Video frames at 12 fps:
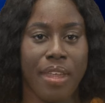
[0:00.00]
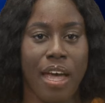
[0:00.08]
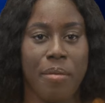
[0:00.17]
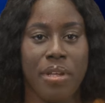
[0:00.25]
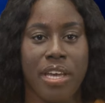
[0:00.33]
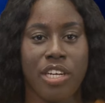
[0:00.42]

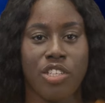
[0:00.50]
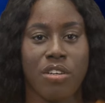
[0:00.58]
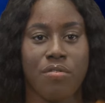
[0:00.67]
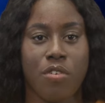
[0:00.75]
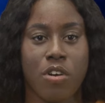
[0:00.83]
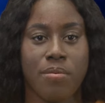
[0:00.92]
Application
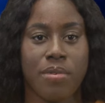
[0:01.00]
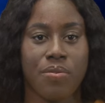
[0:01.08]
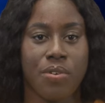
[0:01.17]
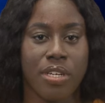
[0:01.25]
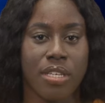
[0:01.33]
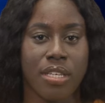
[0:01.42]
forms
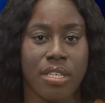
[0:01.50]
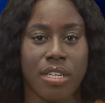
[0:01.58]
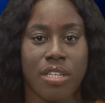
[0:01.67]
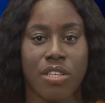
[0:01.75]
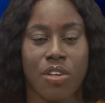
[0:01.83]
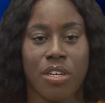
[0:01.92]
for
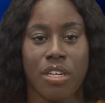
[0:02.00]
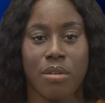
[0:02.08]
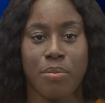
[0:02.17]
assistance under the